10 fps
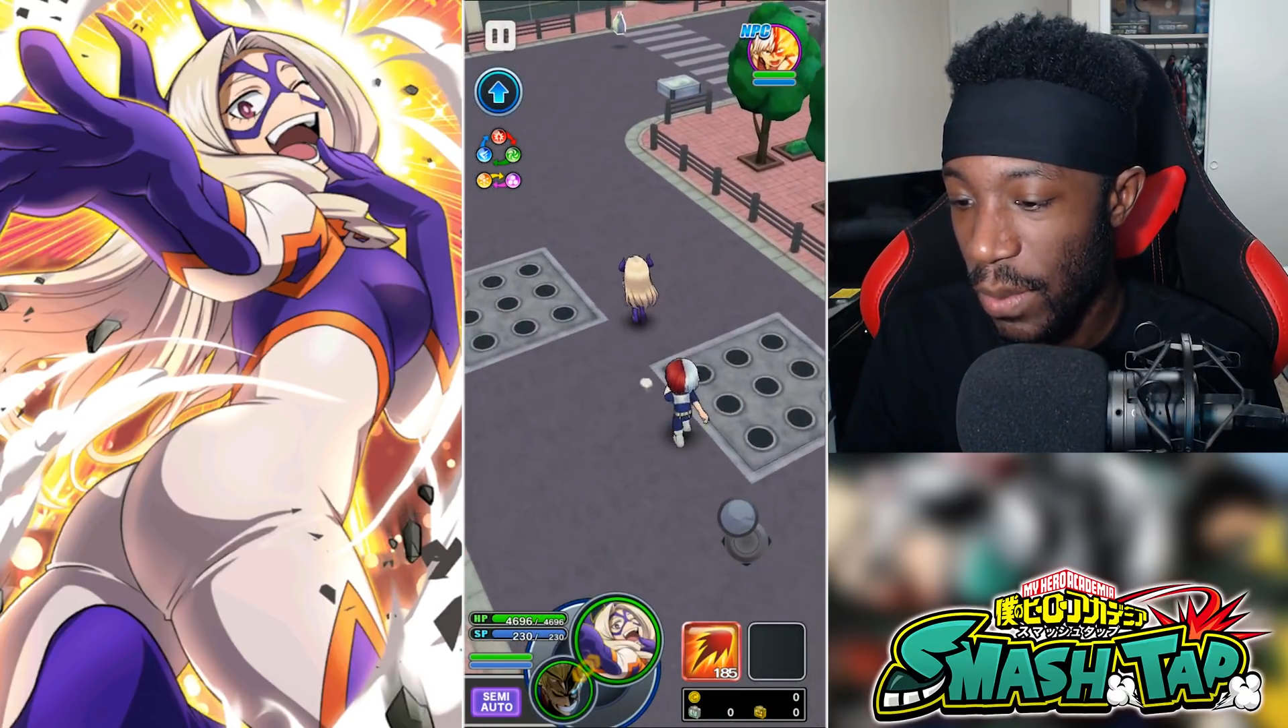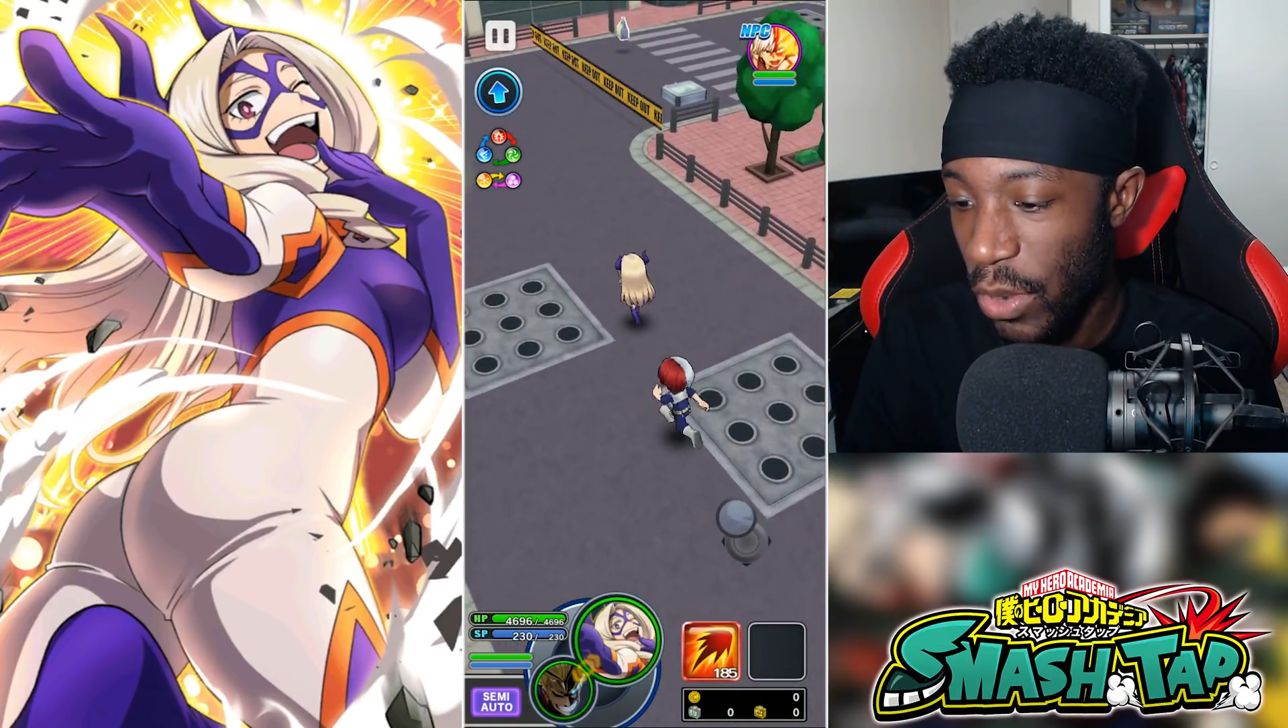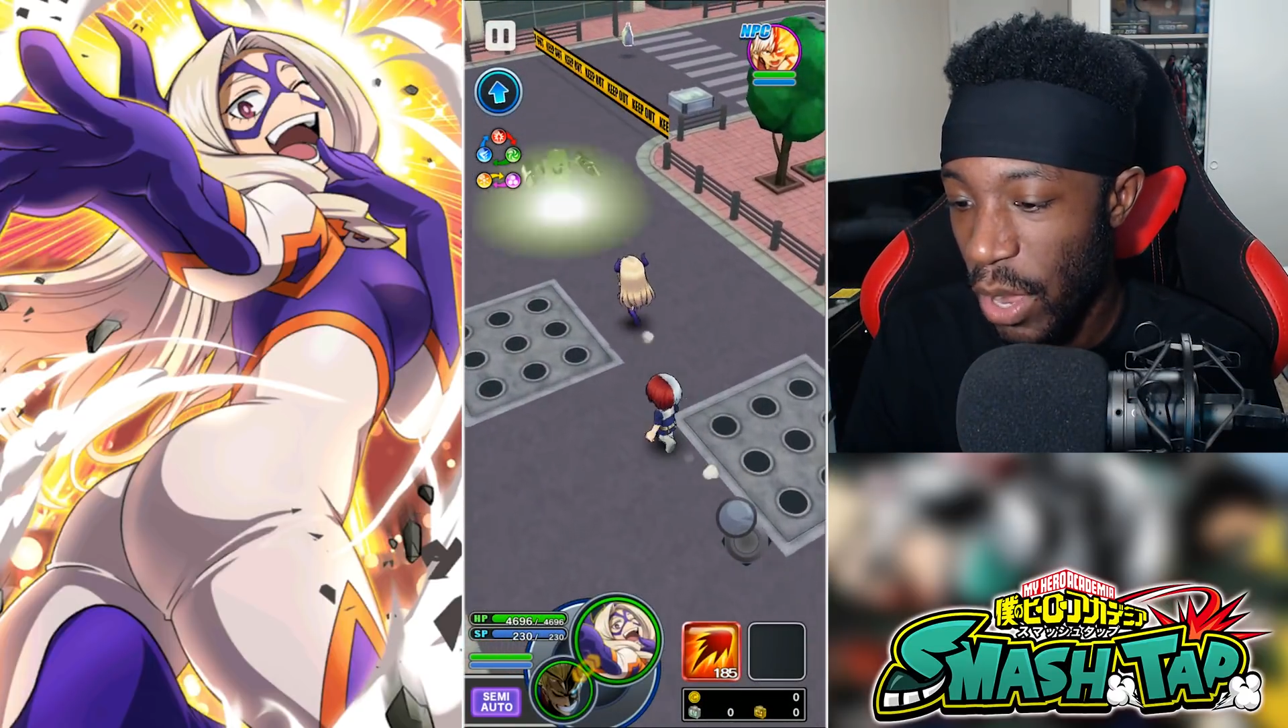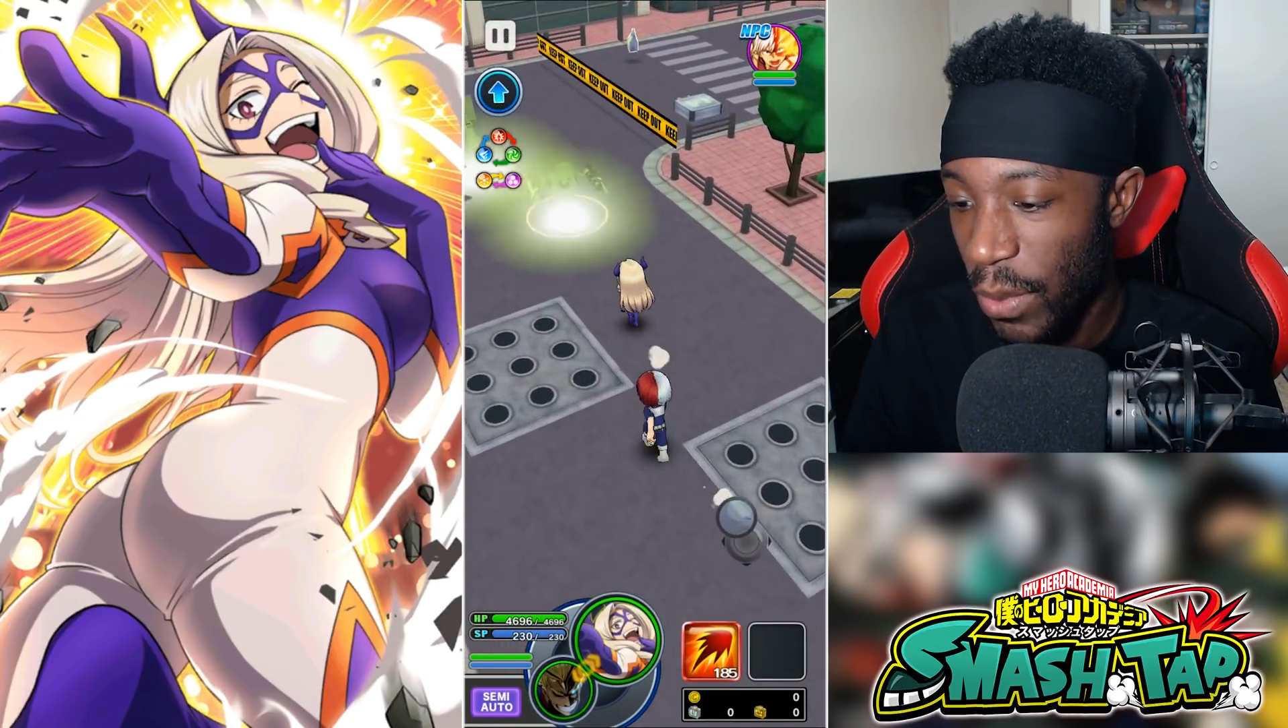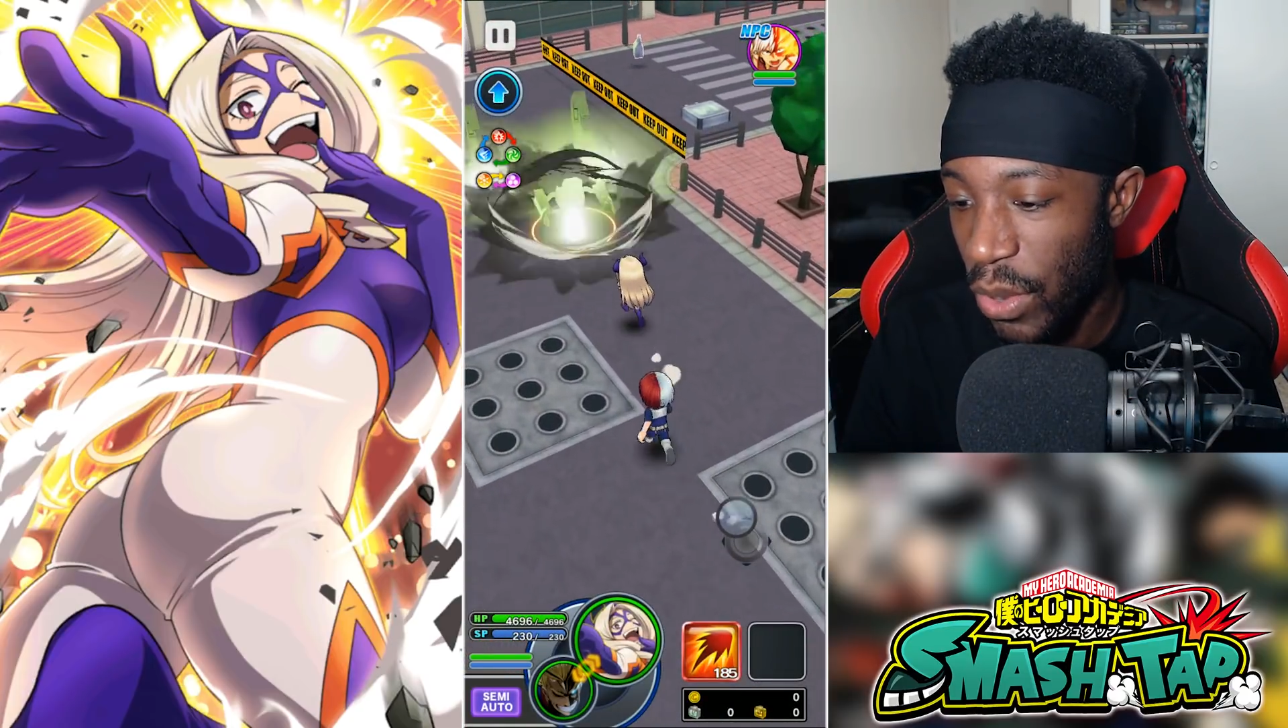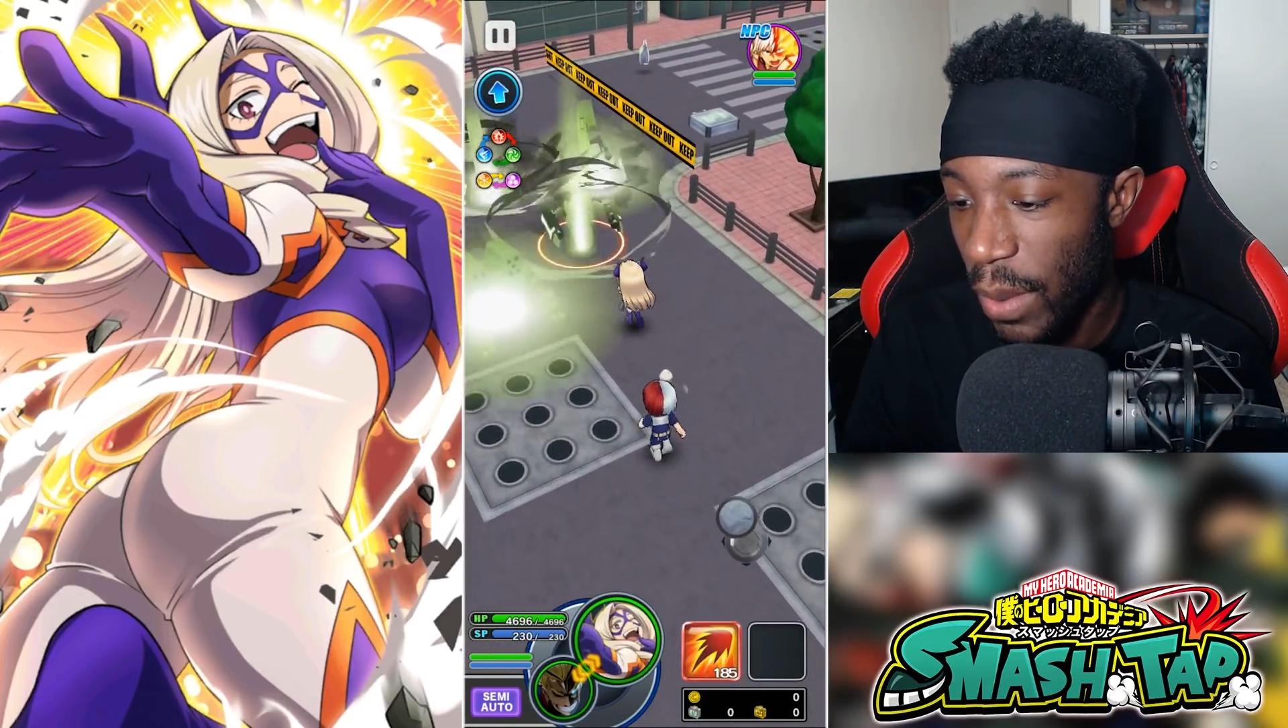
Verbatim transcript: Kamui, Kamui,